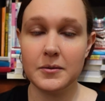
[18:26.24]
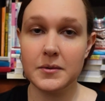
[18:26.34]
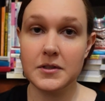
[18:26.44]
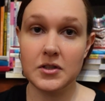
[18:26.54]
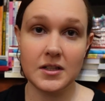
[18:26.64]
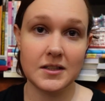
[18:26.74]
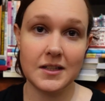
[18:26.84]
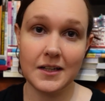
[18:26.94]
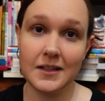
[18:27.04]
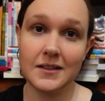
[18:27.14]
We just
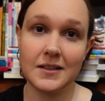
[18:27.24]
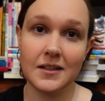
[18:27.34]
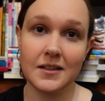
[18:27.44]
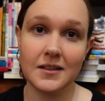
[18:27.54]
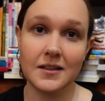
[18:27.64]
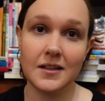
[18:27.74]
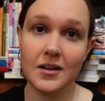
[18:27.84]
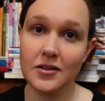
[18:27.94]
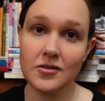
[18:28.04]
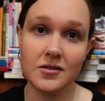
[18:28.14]
hit the
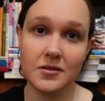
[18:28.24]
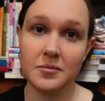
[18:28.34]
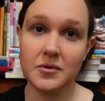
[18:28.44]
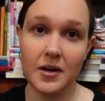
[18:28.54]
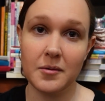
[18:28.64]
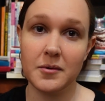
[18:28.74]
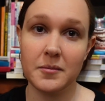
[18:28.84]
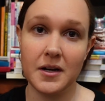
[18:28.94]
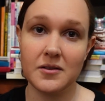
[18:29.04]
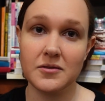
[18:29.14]
one hundred subscriber
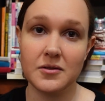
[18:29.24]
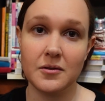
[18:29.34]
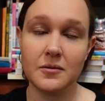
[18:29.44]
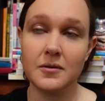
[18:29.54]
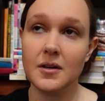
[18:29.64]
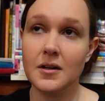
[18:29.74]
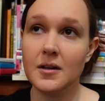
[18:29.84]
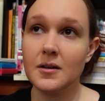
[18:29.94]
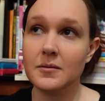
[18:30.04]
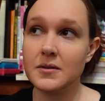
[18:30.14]
milestone,
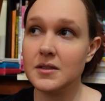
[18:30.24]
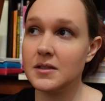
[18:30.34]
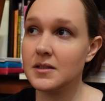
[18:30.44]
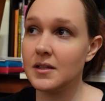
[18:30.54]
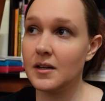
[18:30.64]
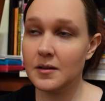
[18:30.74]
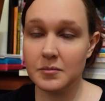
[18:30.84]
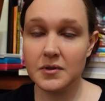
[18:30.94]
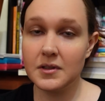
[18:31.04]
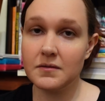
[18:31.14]
which is
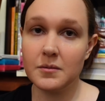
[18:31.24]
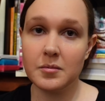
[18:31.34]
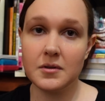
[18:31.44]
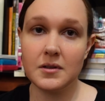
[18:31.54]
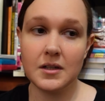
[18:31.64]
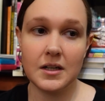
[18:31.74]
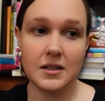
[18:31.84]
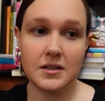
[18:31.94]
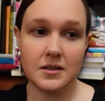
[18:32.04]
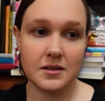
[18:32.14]
unbelievable.
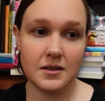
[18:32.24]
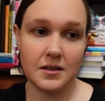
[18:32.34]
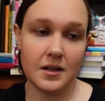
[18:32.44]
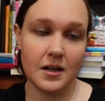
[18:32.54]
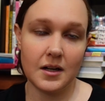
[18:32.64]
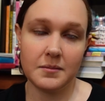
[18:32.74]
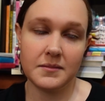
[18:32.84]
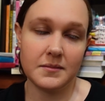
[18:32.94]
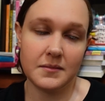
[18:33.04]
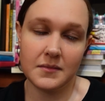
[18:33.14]
I,
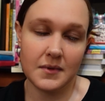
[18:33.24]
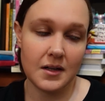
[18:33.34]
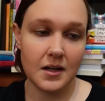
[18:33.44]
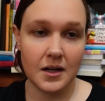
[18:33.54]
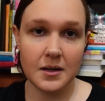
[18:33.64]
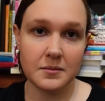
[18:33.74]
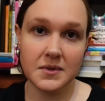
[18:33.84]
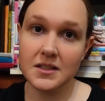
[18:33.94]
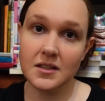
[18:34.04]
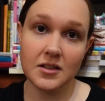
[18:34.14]
I'm I'm
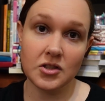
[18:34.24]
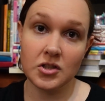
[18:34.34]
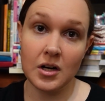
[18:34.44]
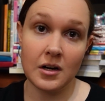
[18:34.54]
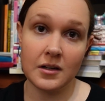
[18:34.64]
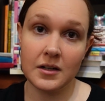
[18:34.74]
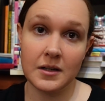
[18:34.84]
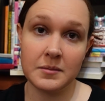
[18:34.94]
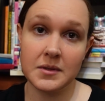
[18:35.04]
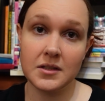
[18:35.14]
still in shock.
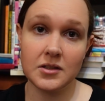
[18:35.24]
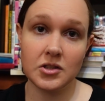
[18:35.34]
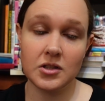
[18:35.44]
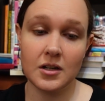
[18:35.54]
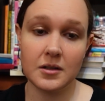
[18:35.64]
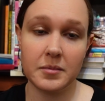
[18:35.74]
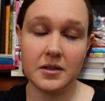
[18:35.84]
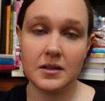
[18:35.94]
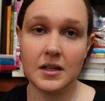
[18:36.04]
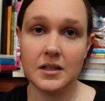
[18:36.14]
I'm still in shock
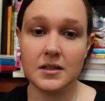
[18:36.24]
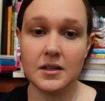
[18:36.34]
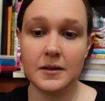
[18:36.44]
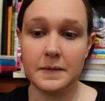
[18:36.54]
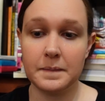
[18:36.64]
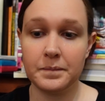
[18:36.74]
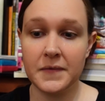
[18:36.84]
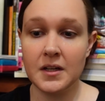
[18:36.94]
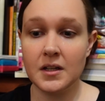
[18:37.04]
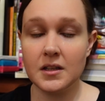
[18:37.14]
about that. Um,
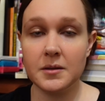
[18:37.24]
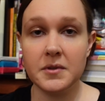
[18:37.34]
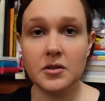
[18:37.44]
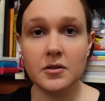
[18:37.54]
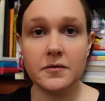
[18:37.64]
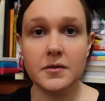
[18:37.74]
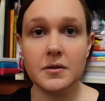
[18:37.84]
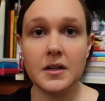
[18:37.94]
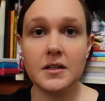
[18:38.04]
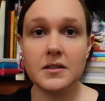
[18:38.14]
let me know if you
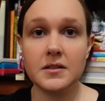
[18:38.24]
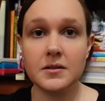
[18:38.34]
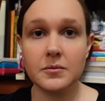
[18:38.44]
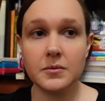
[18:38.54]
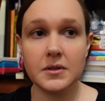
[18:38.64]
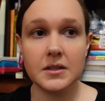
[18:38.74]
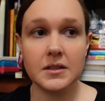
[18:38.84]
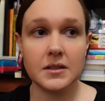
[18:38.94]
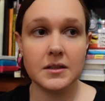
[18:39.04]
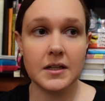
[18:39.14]
guys
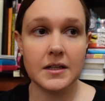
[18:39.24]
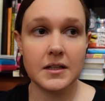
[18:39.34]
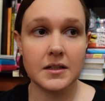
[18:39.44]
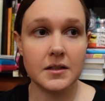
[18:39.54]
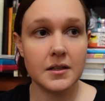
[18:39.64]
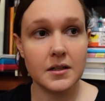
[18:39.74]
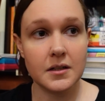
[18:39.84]
would like